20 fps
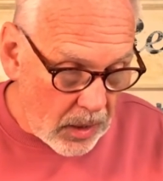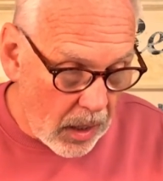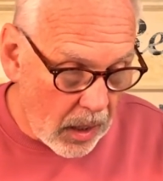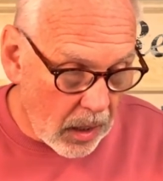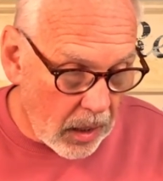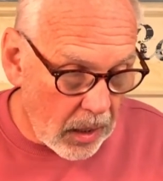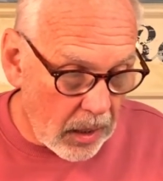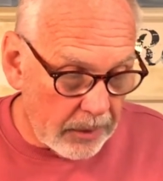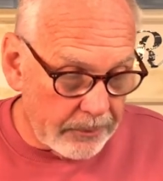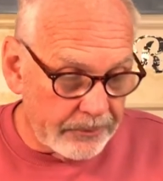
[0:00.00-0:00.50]

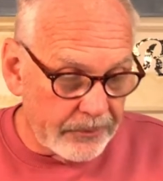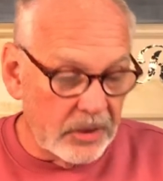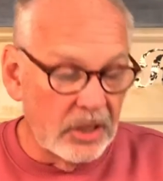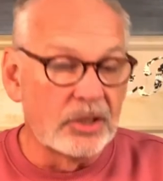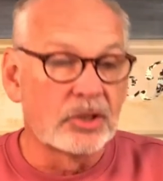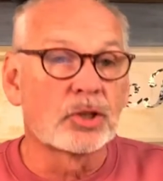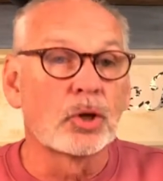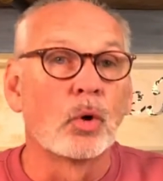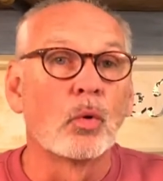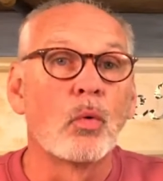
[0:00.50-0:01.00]

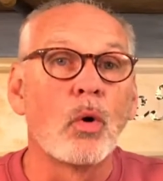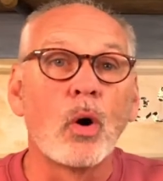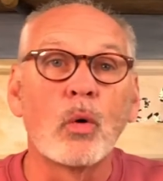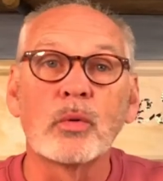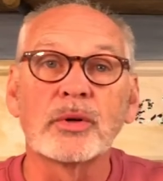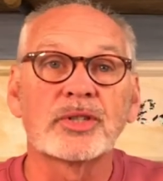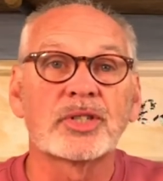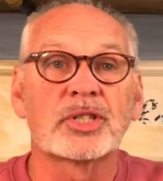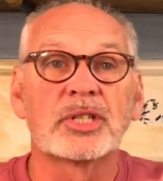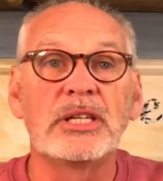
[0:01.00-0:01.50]
And so what
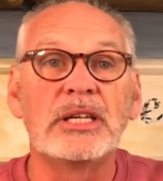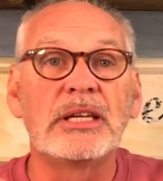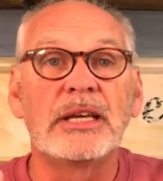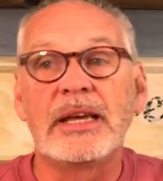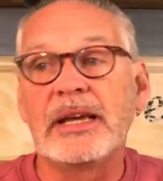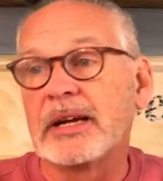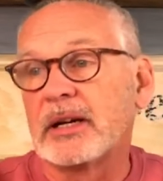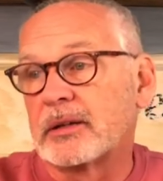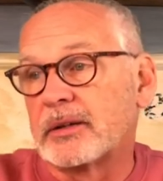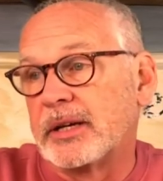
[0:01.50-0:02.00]
we're seeing
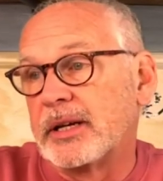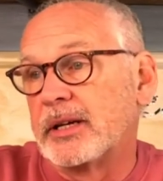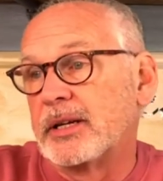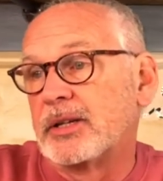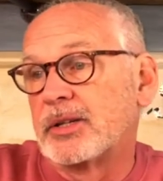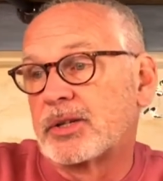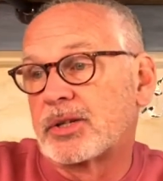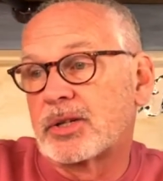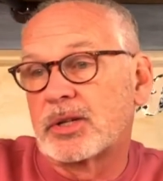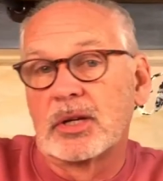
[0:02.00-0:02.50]
here
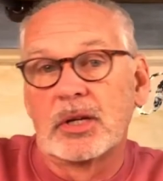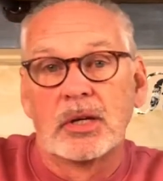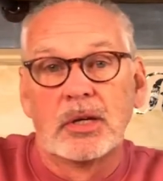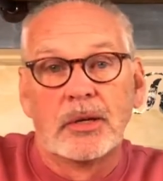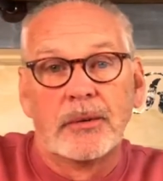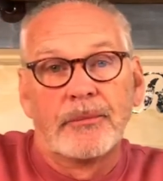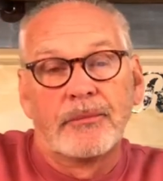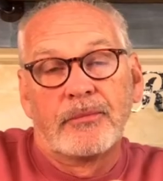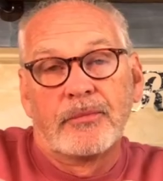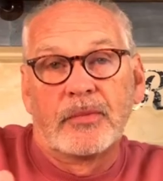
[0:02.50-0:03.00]
is,
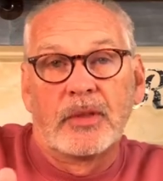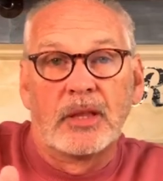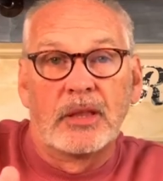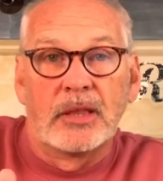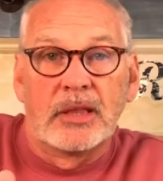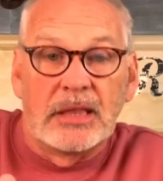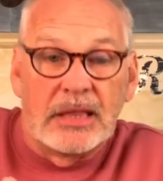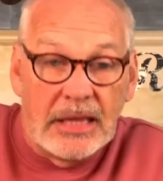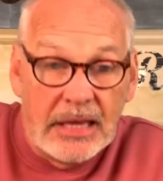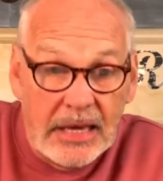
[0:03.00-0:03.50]

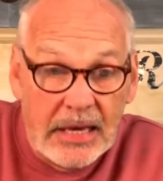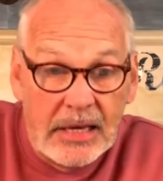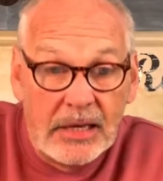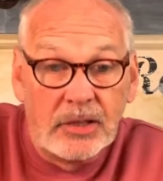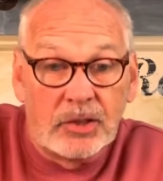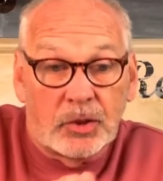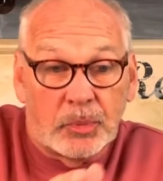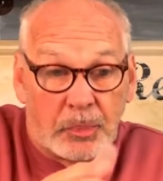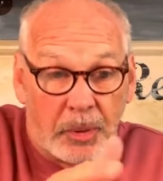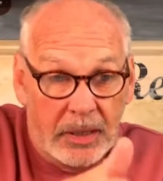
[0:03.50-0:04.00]

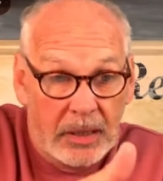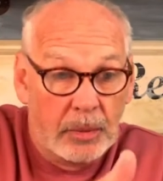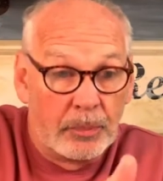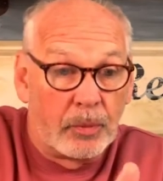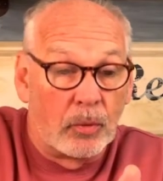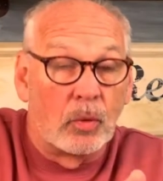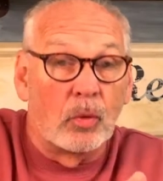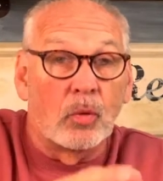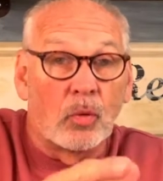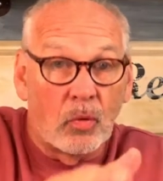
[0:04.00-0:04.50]
these
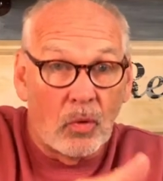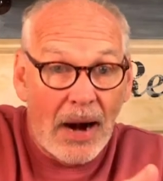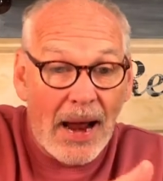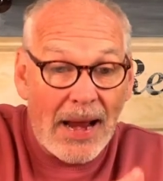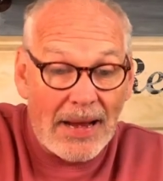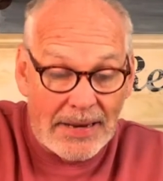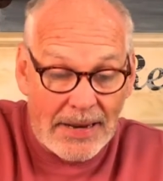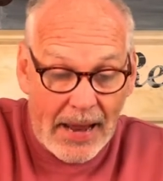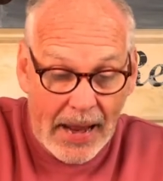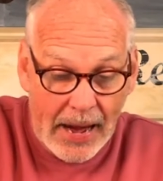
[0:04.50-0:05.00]
people
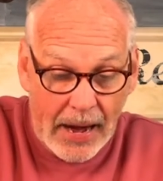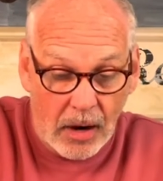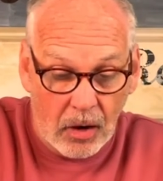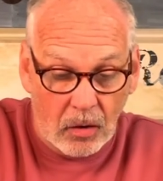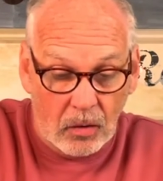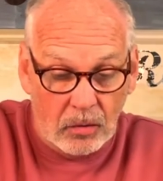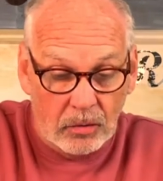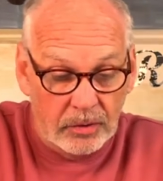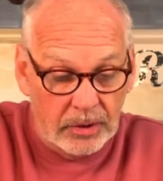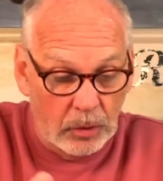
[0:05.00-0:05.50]
right
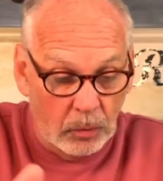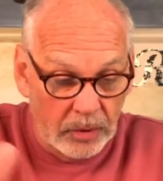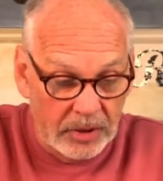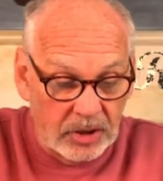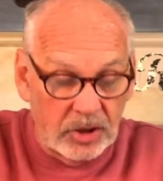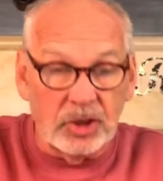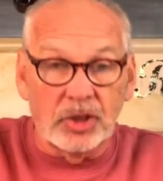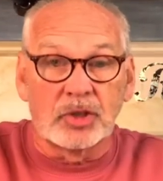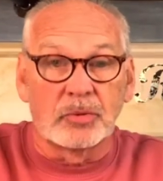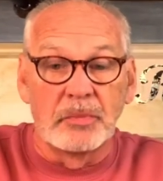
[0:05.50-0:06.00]
now that we
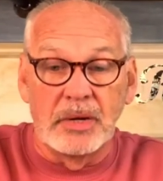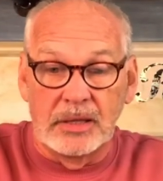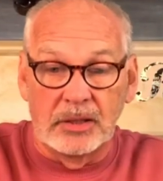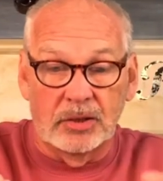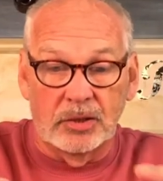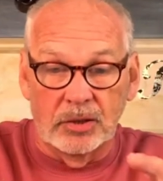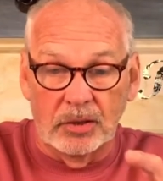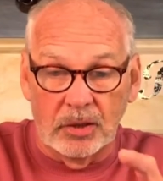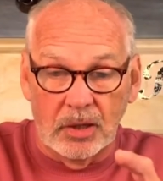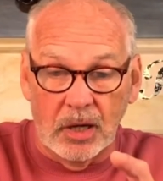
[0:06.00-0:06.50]
just
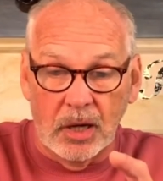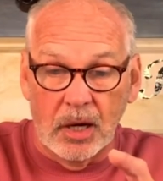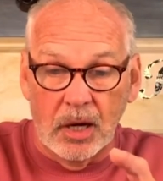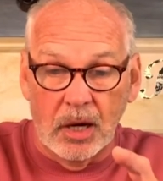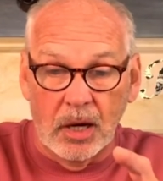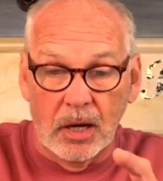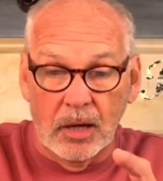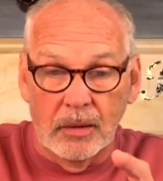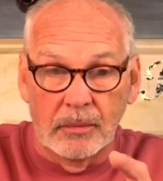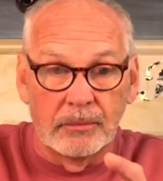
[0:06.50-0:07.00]
mentioned,
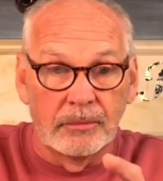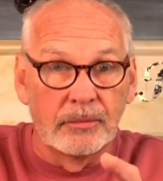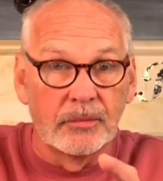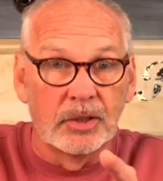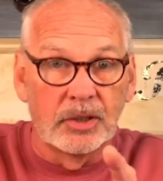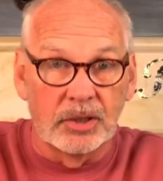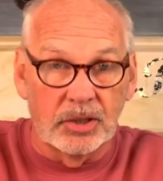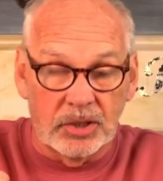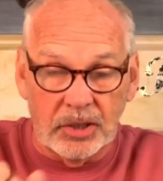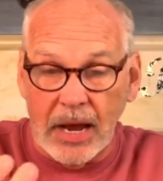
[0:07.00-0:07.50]
the
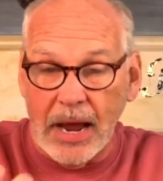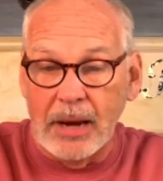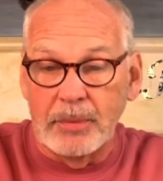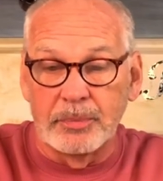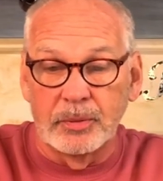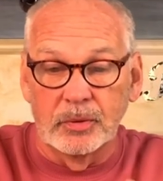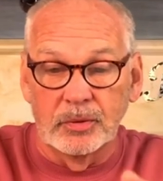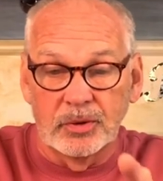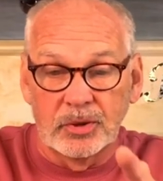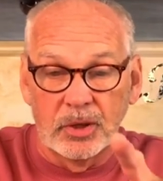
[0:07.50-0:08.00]

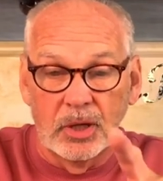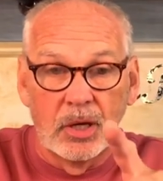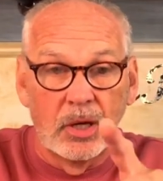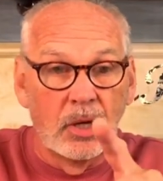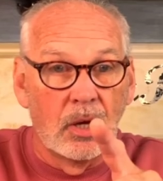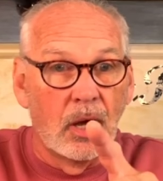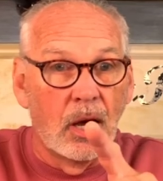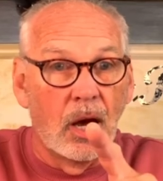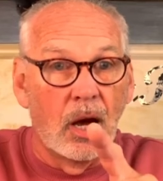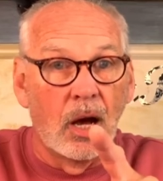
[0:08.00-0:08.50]
disciples,
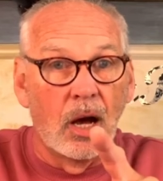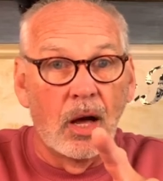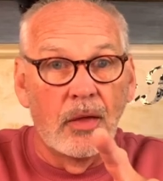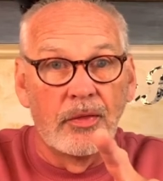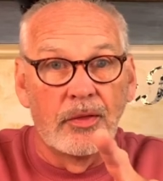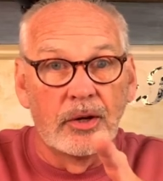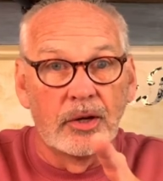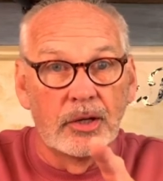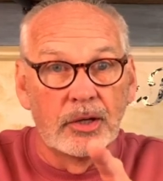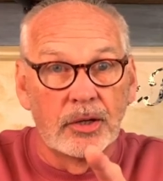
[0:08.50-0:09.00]

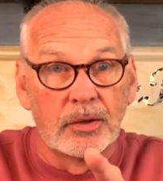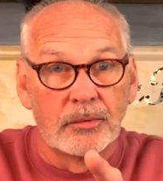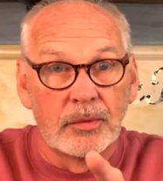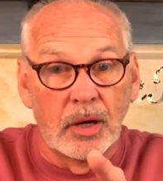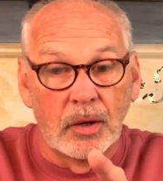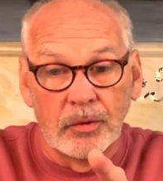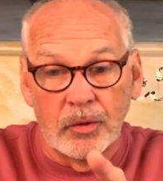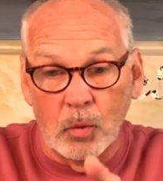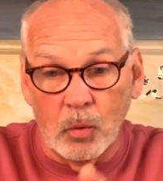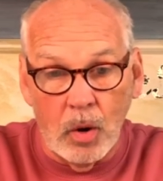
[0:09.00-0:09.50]

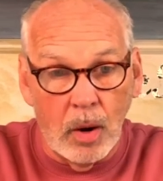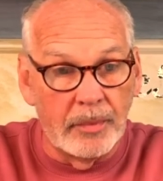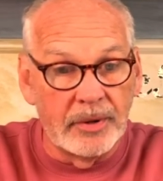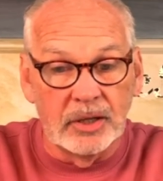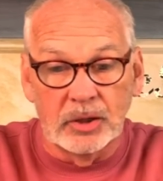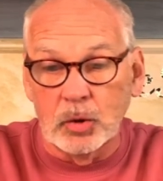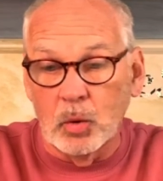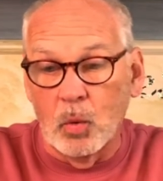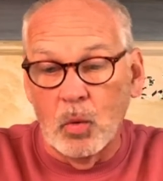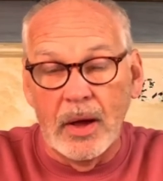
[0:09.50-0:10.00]
the woman
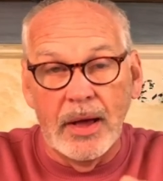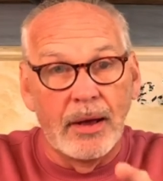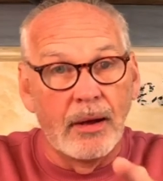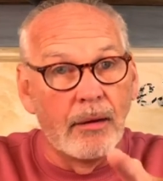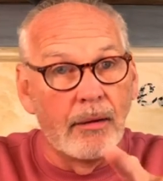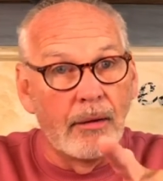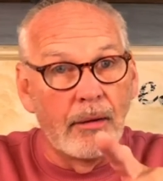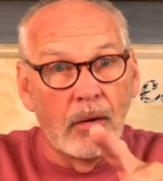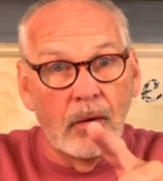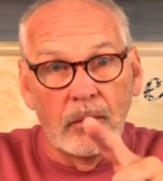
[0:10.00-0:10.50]
at the
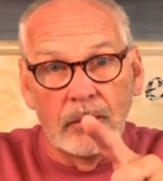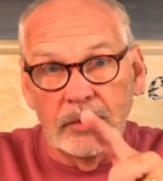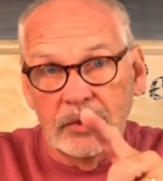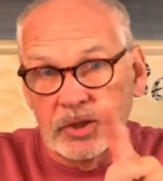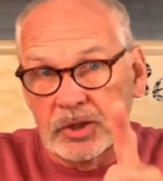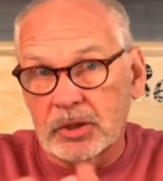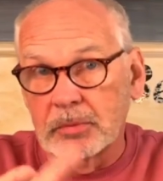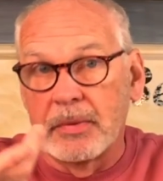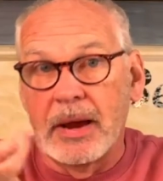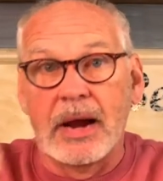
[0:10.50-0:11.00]
well, the
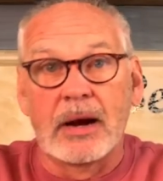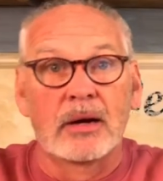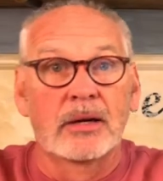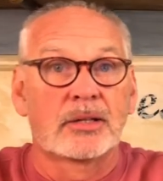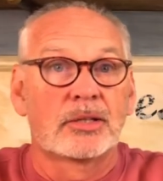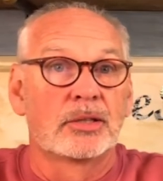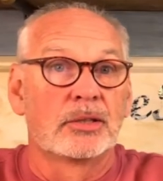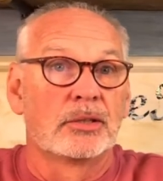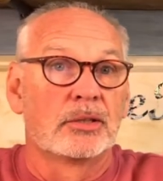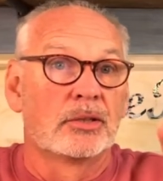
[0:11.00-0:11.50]

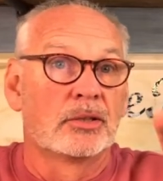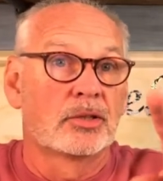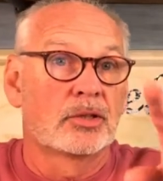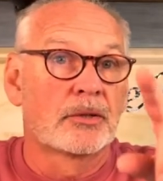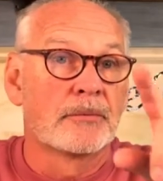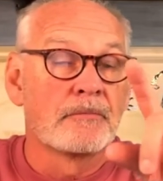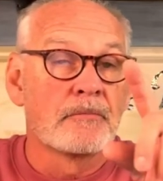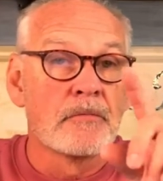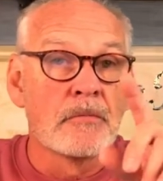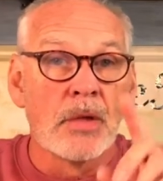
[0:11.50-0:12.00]

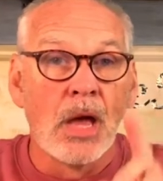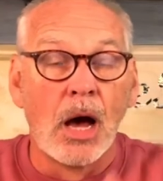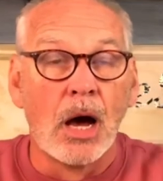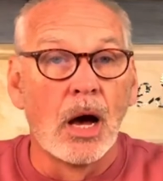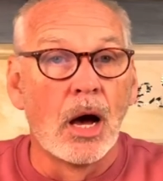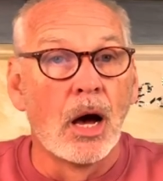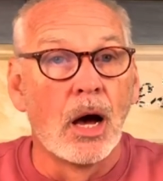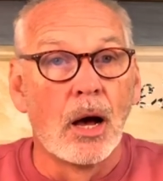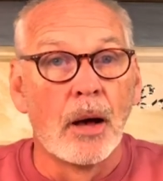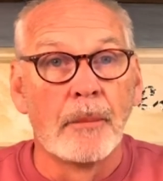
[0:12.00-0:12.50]
Samaritans,
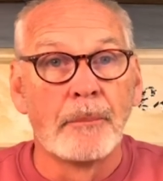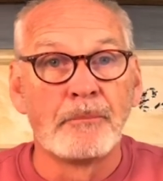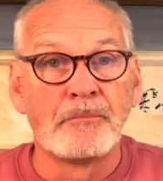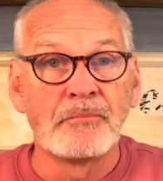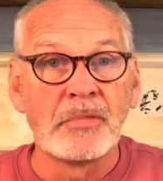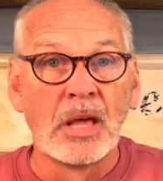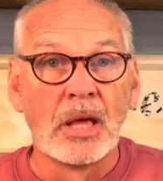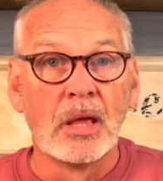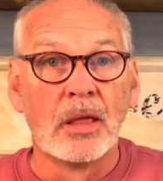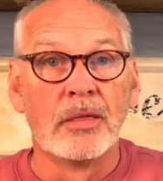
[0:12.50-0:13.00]

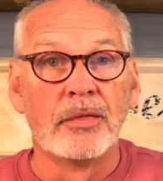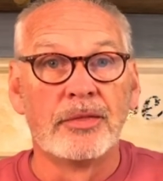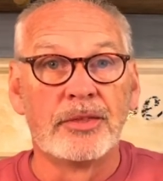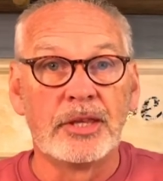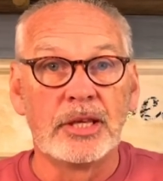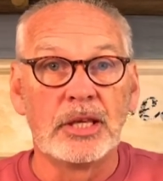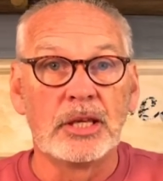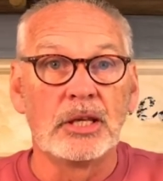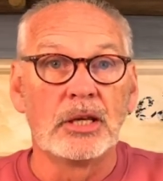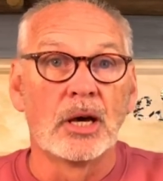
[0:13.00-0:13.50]

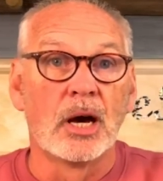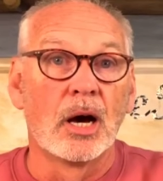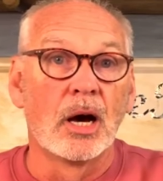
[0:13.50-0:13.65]
the